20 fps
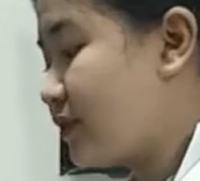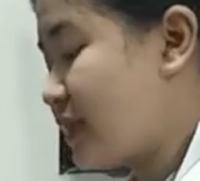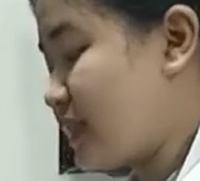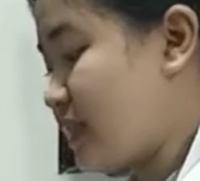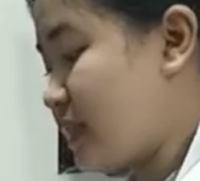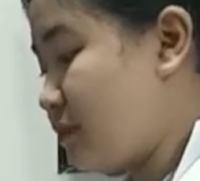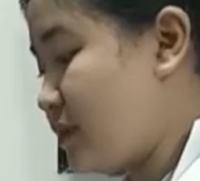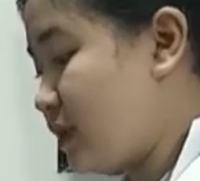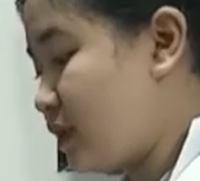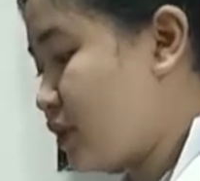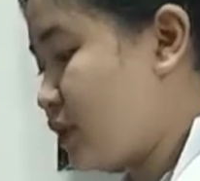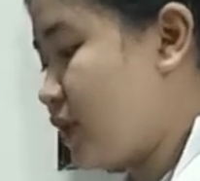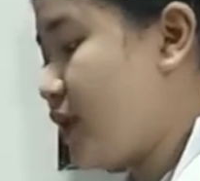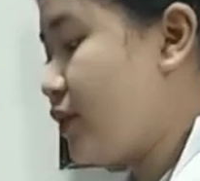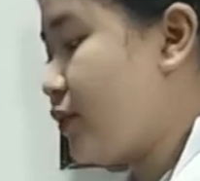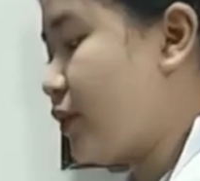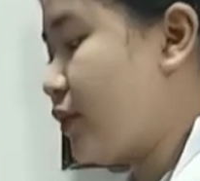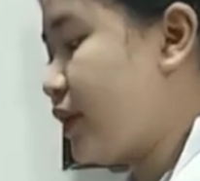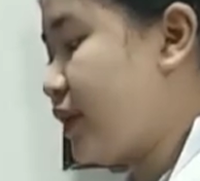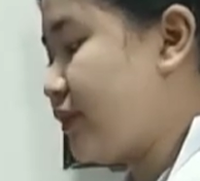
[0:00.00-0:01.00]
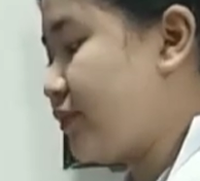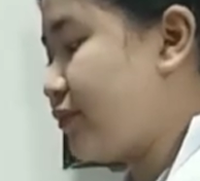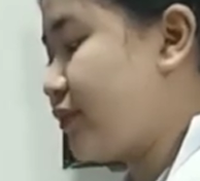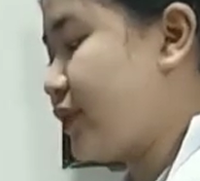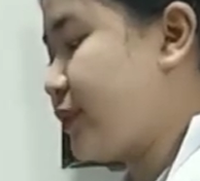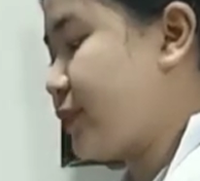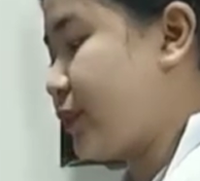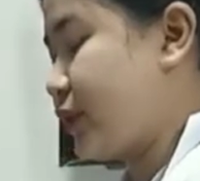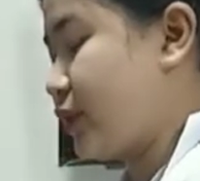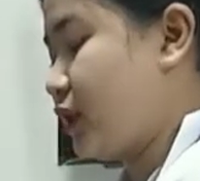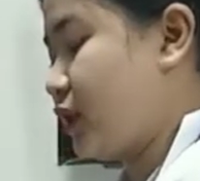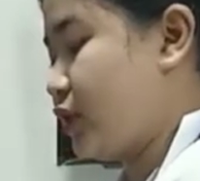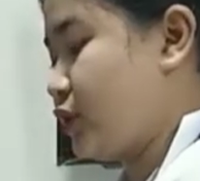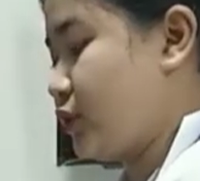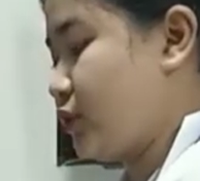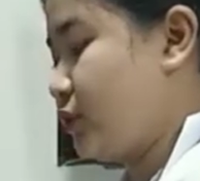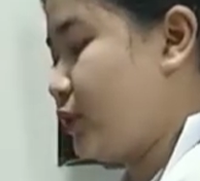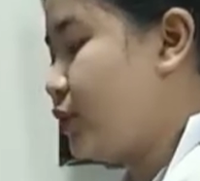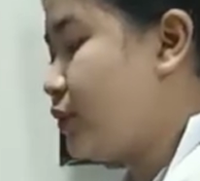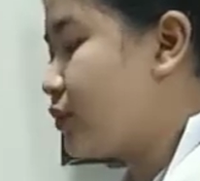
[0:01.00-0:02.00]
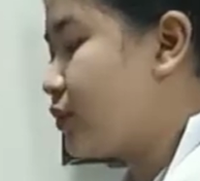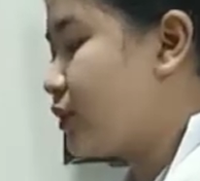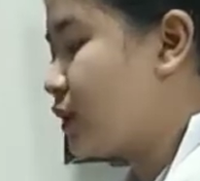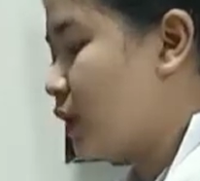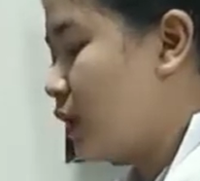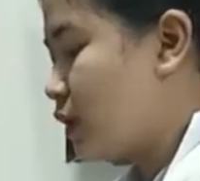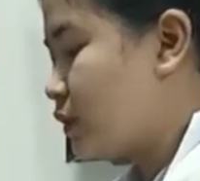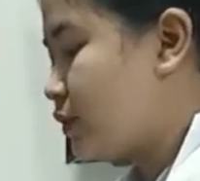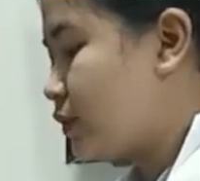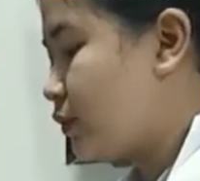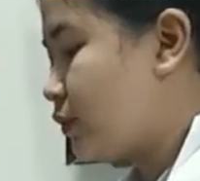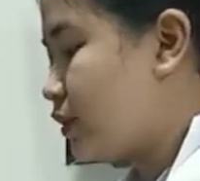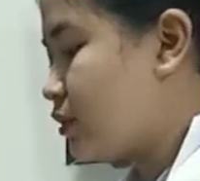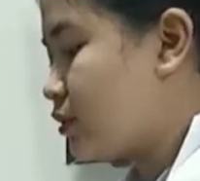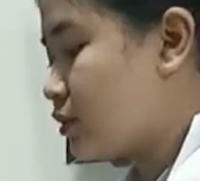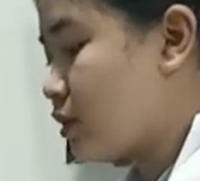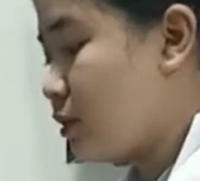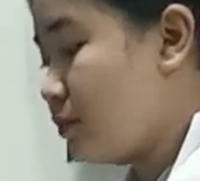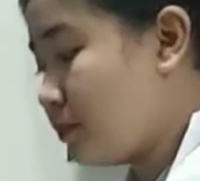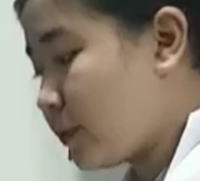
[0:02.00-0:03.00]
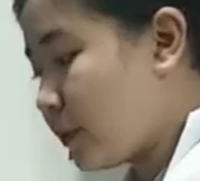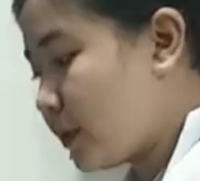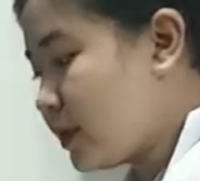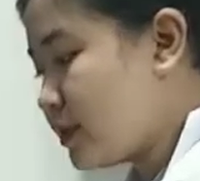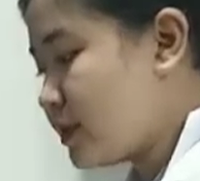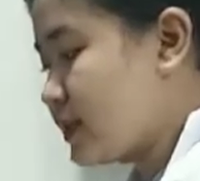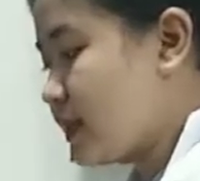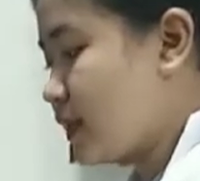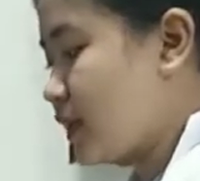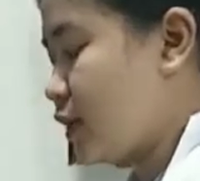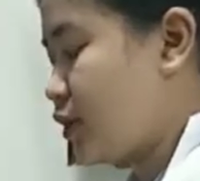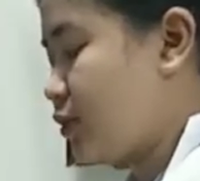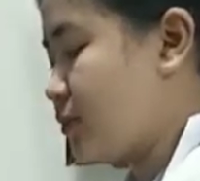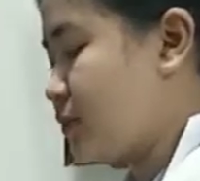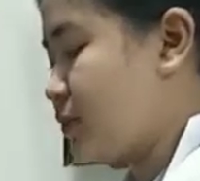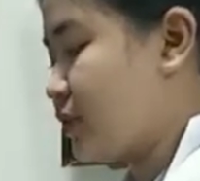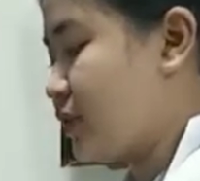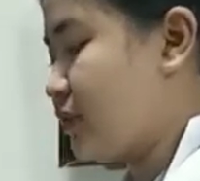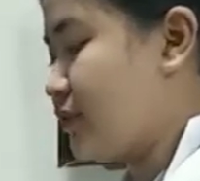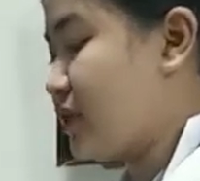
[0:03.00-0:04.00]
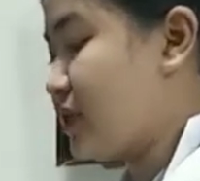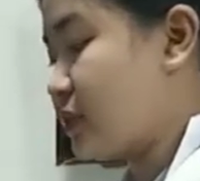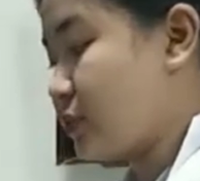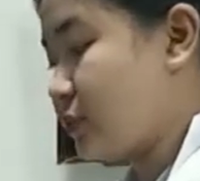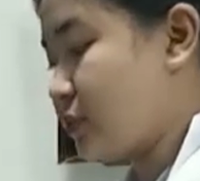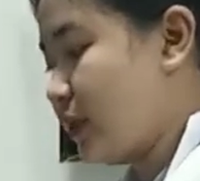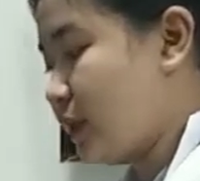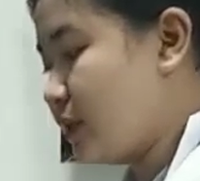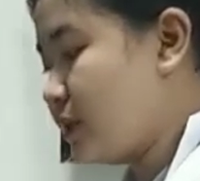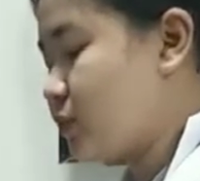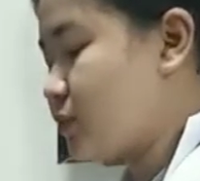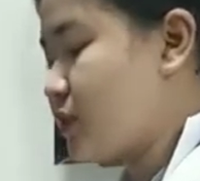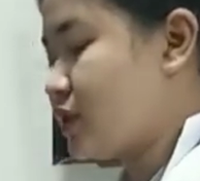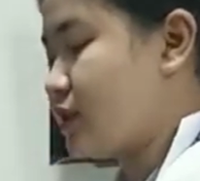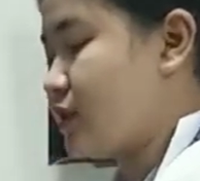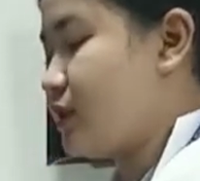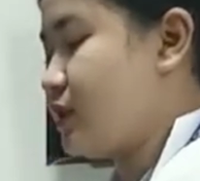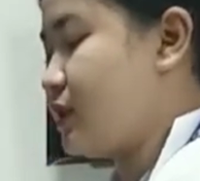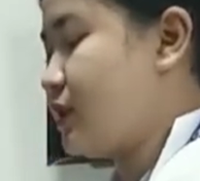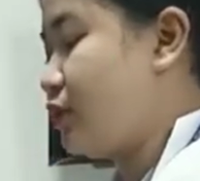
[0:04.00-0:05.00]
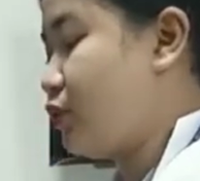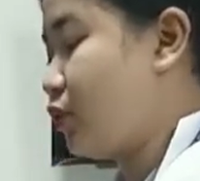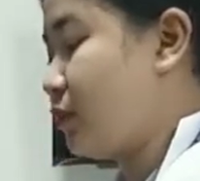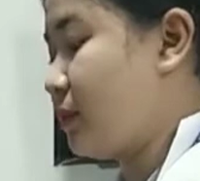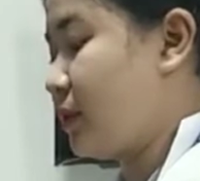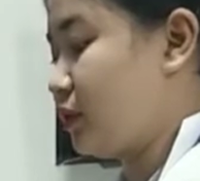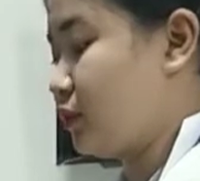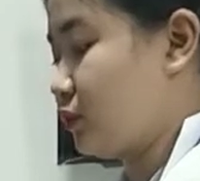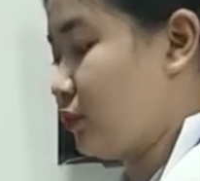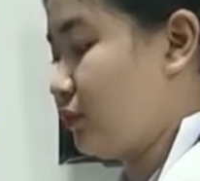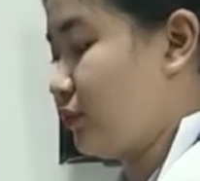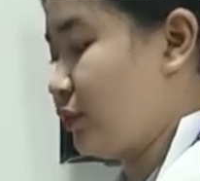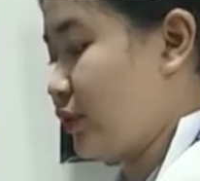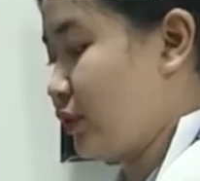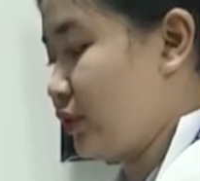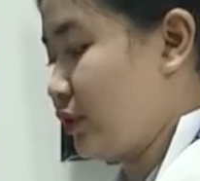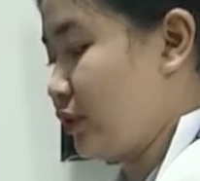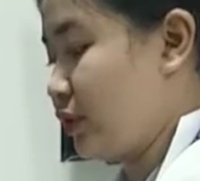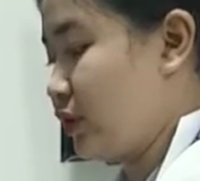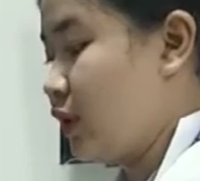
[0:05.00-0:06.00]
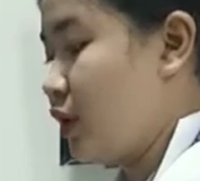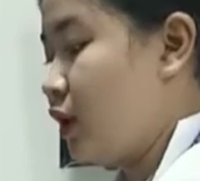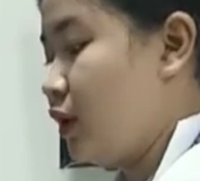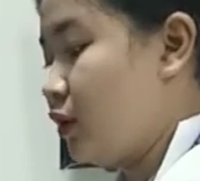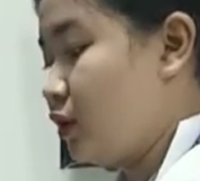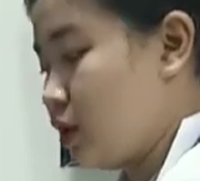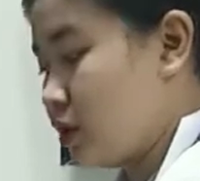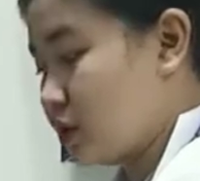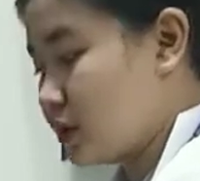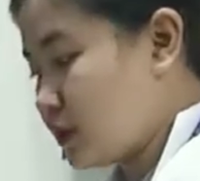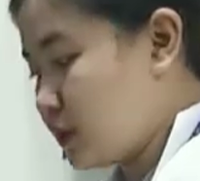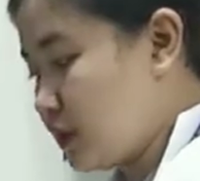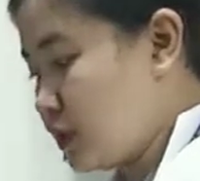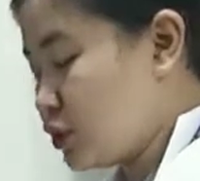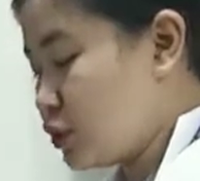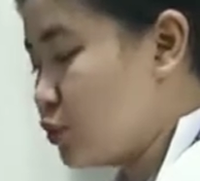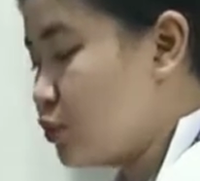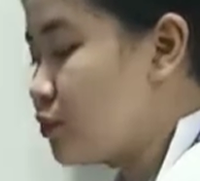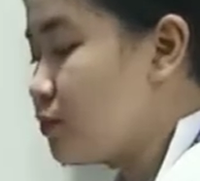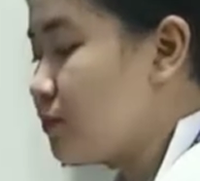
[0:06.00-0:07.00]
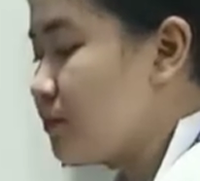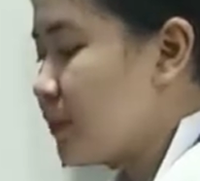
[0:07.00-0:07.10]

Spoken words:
asymmetry or different percussion notes. So in some parts, I can observe resonance, which is the normal tone for your lung tissue.